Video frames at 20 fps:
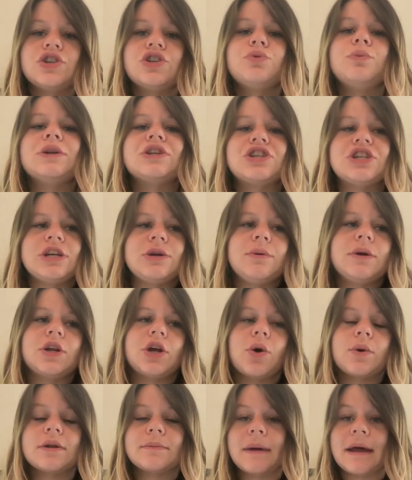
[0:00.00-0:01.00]
When she would
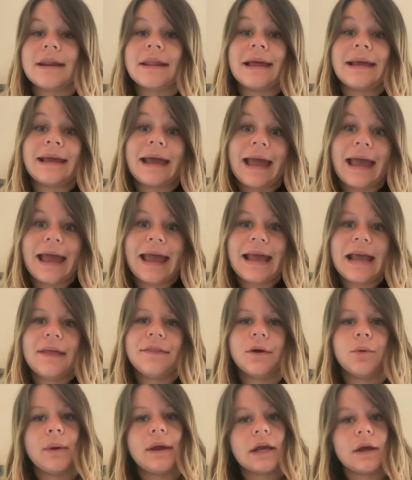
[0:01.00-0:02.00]
go to bed at like 8 and
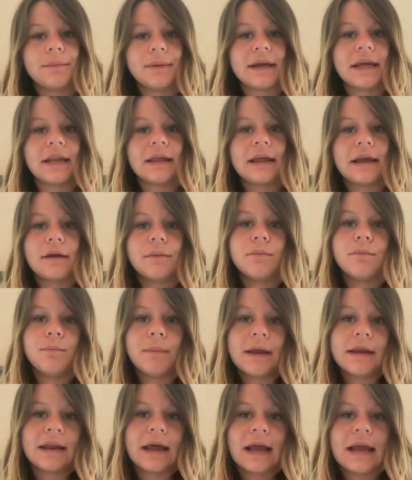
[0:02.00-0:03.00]
then wake up again at like
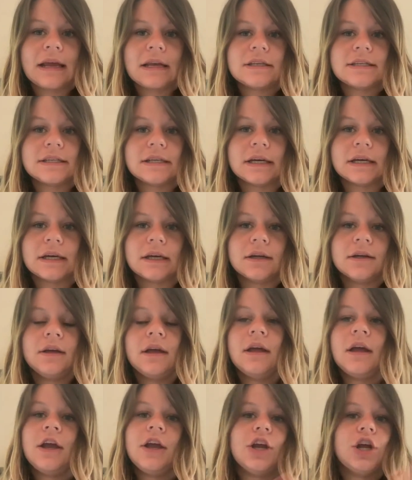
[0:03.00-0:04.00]
midnight to,
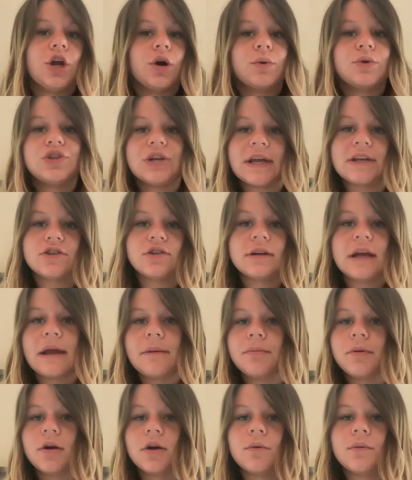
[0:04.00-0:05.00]
change your
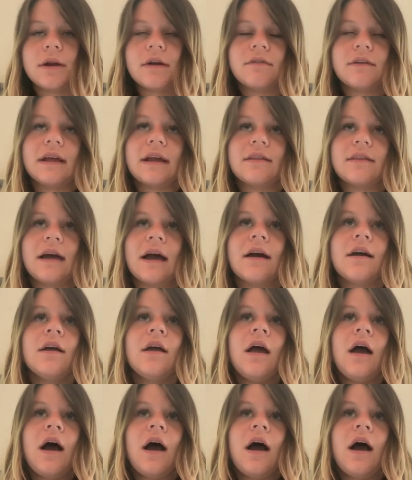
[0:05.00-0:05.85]
diaper or whatever like that.